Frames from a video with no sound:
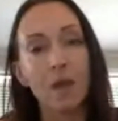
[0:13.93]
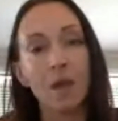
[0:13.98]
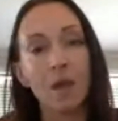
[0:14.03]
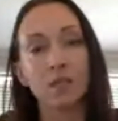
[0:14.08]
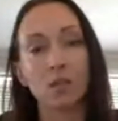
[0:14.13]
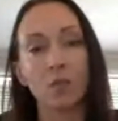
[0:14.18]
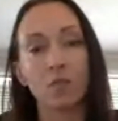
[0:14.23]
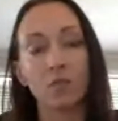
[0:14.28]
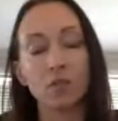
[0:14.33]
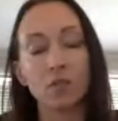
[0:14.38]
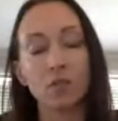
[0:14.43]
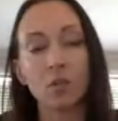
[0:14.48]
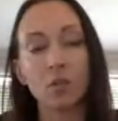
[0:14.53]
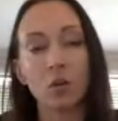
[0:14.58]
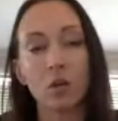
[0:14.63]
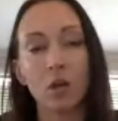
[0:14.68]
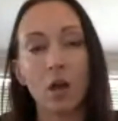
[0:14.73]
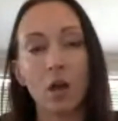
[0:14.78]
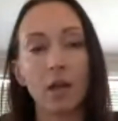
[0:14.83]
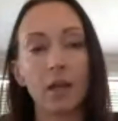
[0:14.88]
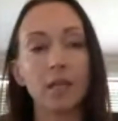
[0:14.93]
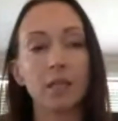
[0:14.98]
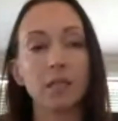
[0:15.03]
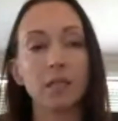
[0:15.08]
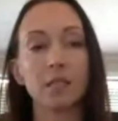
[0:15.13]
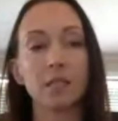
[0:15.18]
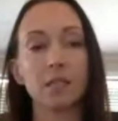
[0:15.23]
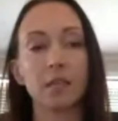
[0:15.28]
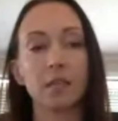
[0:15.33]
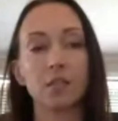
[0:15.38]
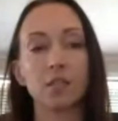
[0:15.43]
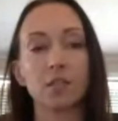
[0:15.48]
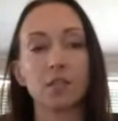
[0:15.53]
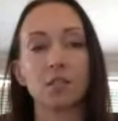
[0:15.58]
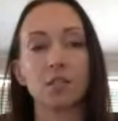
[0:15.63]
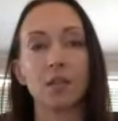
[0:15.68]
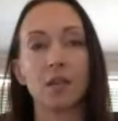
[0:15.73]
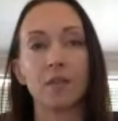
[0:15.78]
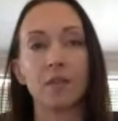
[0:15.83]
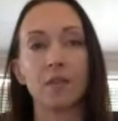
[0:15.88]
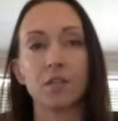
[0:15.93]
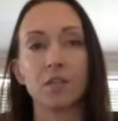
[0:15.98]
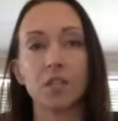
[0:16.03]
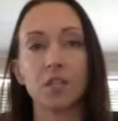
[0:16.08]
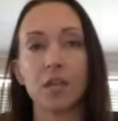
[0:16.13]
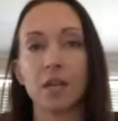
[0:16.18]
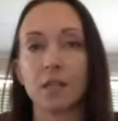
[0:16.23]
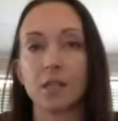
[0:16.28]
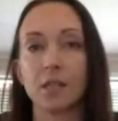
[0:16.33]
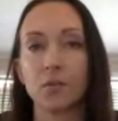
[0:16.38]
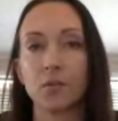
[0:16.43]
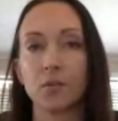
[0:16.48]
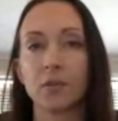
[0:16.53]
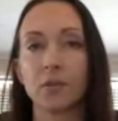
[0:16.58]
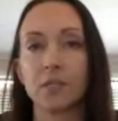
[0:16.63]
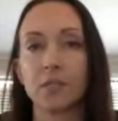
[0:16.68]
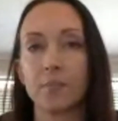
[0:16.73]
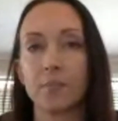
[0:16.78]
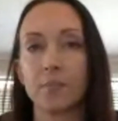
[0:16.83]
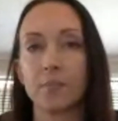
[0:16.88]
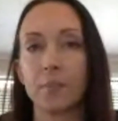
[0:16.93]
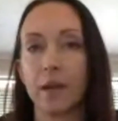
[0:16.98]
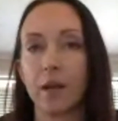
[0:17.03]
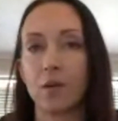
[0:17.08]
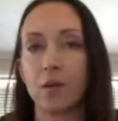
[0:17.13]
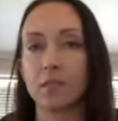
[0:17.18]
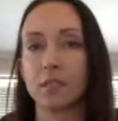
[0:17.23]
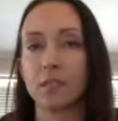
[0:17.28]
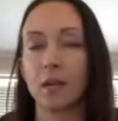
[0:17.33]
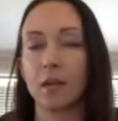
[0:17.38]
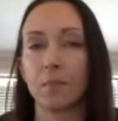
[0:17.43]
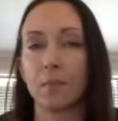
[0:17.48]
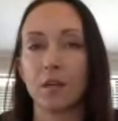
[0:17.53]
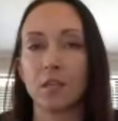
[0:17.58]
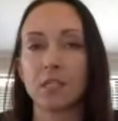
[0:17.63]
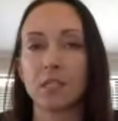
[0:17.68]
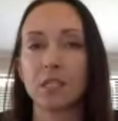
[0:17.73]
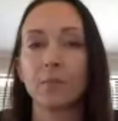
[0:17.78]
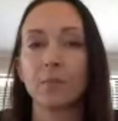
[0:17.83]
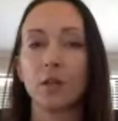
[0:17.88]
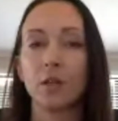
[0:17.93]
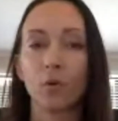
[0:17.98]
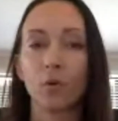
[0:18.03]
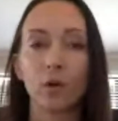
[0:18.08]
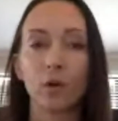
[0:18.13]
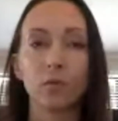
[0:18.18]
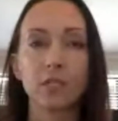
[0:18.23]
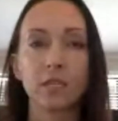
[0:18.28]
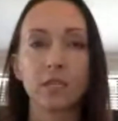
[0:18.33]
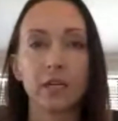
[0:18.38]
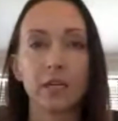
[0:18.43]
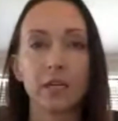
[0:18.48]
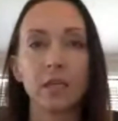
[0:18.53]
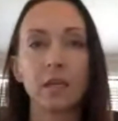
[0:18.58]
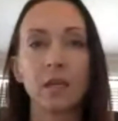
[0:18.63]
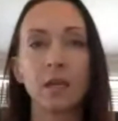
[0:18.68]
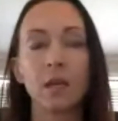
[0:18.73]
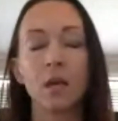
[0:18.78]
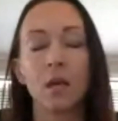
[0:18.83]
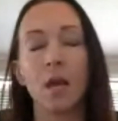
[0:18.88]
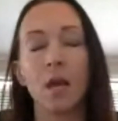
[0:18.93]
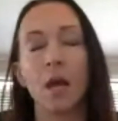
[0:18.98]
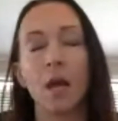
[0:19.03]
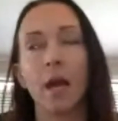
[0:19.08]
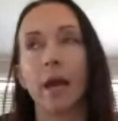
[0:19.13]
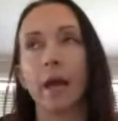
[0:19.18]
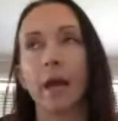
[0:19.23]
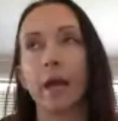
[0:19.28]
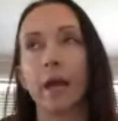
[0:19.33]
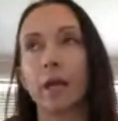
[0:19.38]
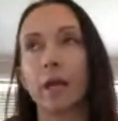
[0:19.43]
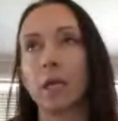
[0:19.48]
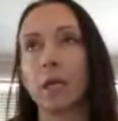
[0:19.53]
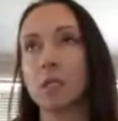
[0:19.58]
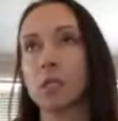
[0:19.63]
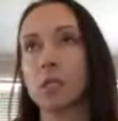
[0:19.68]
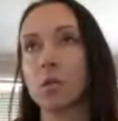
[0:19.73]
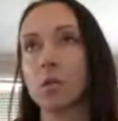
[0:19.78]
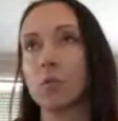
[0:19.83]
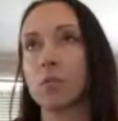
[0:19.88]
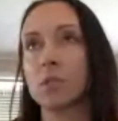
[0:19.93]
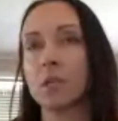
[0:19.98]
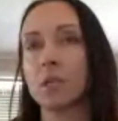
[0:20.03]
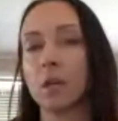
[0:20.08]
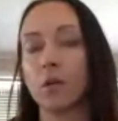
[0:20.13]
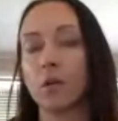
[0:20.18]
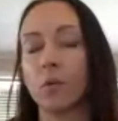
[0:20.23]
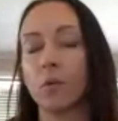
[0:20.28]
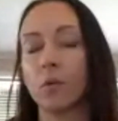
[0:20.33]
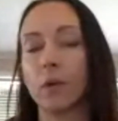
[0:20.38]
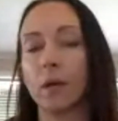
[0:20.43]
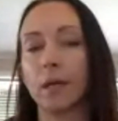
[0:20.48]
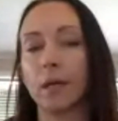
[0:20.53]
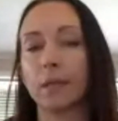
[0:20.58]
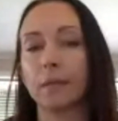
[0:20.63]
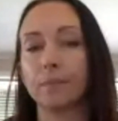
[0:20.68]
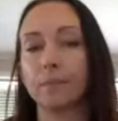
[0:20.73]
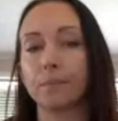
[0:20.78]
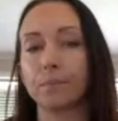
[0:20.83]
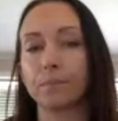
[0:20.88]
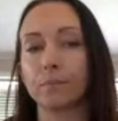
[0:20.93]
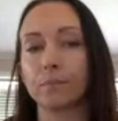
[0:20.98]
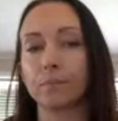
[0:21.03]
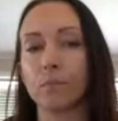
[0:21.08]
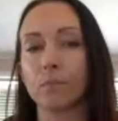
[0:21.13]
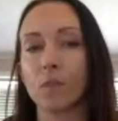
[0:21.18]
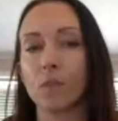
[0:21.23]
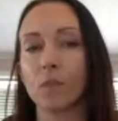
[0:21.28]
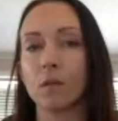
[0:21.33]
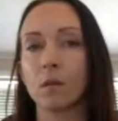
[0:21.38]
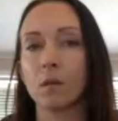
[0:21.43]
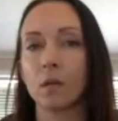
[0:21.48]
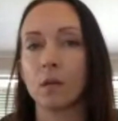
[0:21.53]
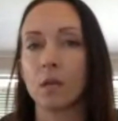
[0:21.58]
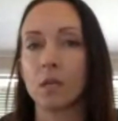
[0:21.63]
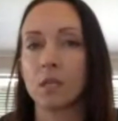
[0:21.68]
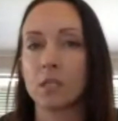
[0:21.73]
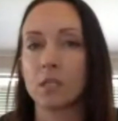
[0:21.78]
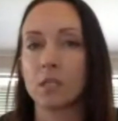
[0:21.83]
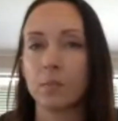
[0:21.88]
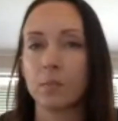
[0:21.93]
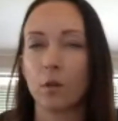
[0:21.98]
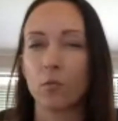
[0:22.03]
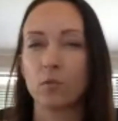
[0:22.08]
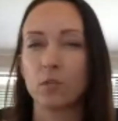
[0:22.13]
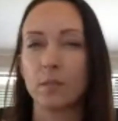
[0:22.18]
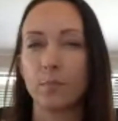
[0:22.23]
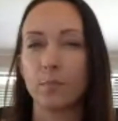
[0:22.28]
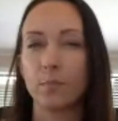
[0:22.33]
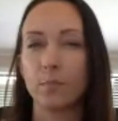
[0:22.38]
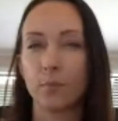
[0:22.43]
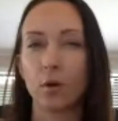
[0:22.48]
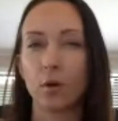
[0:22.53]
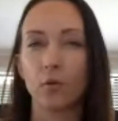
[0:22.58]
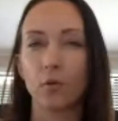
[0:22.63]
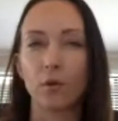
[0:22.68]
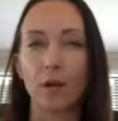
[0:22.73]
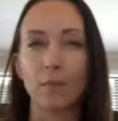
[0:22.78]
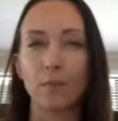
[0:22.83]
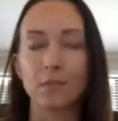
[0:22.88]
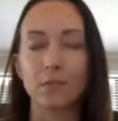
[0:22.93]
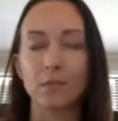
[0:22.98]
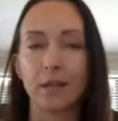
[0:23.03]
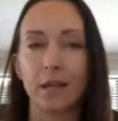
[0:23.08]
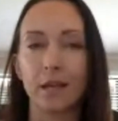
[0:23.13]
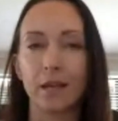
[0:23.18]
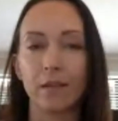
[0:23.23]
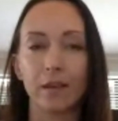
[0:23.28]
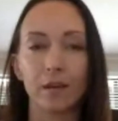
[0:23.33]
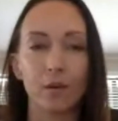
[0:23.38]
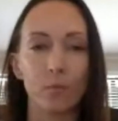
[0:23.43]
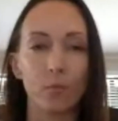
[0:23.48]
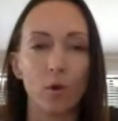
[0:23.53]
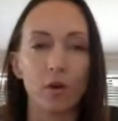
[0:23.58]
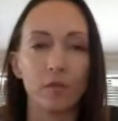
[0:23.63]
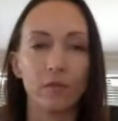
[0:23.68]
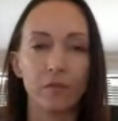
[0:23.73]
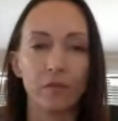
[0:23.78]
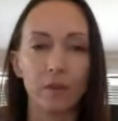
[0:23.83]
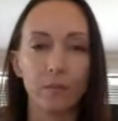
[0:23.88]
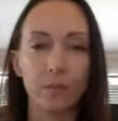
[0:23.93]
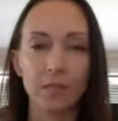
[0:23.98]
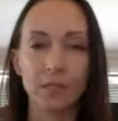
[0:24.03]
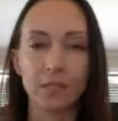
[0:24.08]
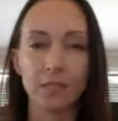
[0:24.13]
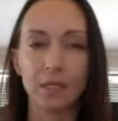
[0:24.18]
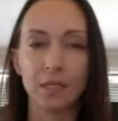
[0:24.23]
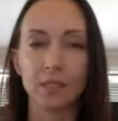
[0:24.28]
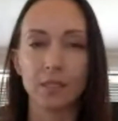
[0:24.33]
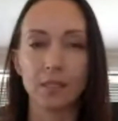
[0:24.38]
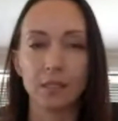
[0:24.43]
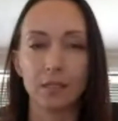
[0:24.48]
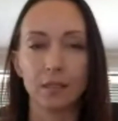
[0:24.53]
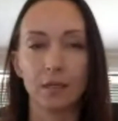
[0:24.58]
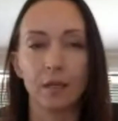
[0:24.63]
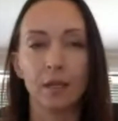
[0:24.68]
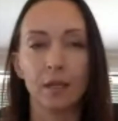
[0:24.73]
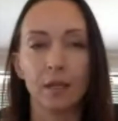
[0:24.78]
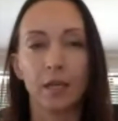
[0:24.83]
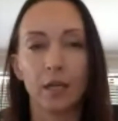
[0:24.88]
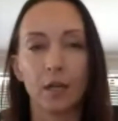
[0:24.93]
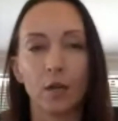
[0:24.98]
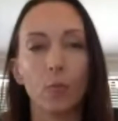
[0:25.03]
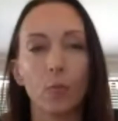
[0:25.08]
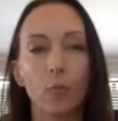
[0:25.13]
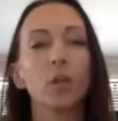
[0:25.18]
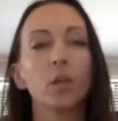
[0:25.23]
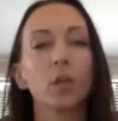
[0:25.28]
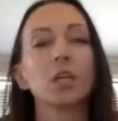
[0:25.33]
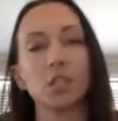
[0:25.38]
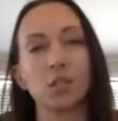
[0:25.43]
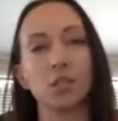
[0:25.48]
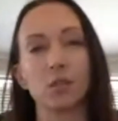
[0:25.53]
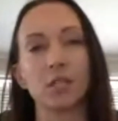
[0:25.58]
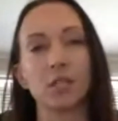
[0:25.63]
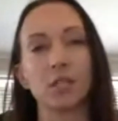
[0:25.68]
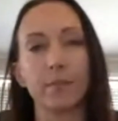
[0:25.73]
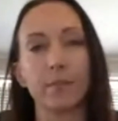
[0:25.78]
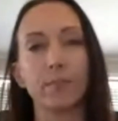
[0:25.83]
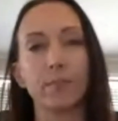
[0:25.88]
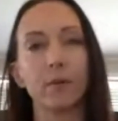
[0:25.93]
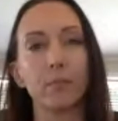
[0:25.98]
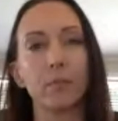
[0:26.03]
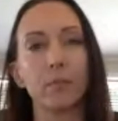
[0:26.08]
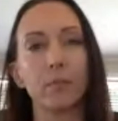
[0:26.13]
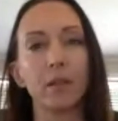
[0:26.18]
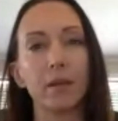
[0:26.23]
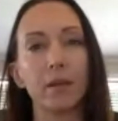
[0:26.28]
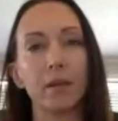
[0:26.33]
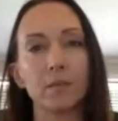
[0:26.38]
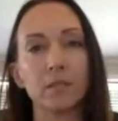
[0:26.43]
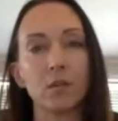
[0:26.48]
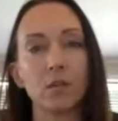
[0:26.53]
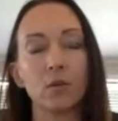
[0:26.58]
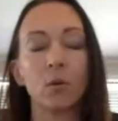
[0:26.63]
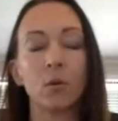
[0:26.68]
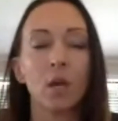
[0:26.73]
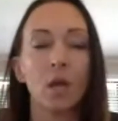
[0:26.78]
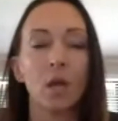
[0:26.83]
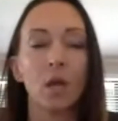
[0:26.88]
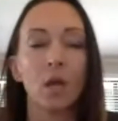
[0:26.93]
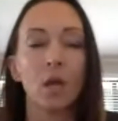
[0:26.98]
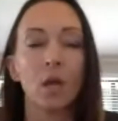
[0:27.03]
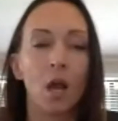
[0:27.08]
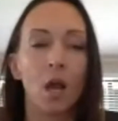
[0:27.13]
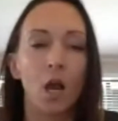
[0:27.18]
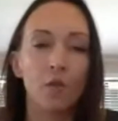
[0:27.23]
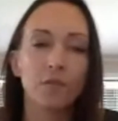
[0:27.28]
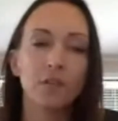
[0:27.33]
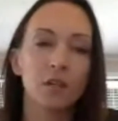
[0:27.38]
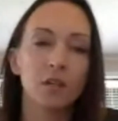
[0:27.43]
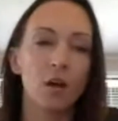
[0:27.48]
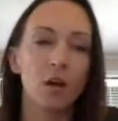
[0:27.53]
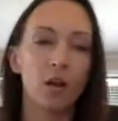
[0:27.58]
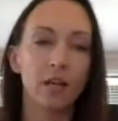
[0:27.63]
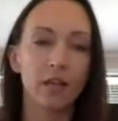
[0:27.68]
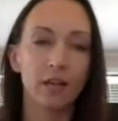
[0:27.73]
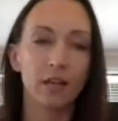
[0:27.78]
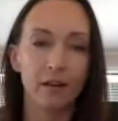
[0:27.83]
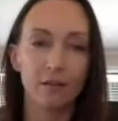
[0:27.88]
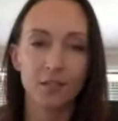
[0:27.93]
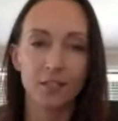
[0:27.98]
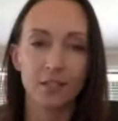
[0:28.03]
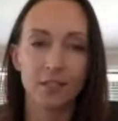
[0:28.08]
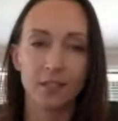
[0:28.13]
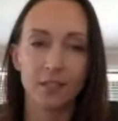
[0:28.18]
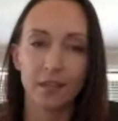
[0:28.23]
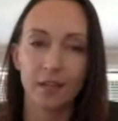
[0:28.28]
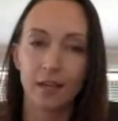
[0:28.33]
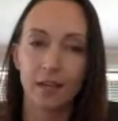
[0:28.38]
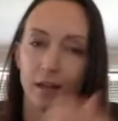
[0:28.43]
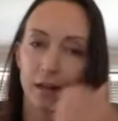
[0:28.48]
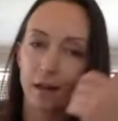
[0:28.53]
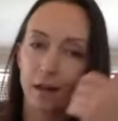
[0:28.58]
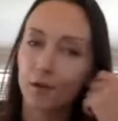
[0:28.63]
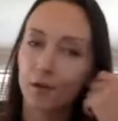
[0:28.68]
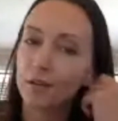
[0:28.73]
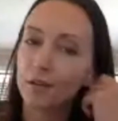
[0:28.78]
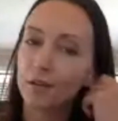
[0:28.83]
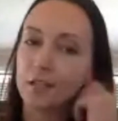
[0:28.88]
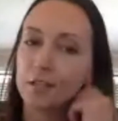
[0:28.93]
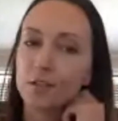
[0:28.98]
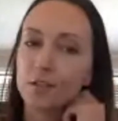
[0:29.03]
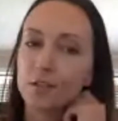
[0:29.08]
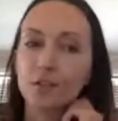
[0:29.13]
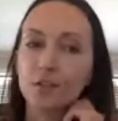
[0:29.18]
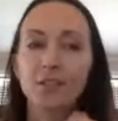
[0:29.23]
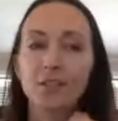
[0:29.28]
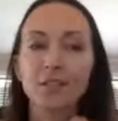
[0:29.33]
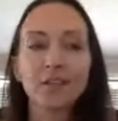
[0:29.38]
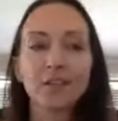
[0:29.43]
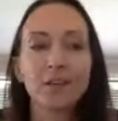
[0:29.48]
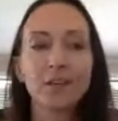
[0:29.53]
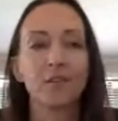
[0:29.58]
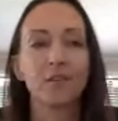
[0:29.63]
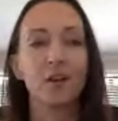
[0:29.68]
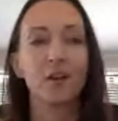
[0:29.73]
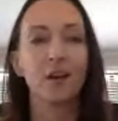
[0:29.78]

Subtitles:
So I've just got Kylie in today just to have a chat to us about customer loyalty and also customer loyalty programs and how they can work for your business and, you know, what you can do to implement them. So over to Kylie now, just to say hello and introduce yourself,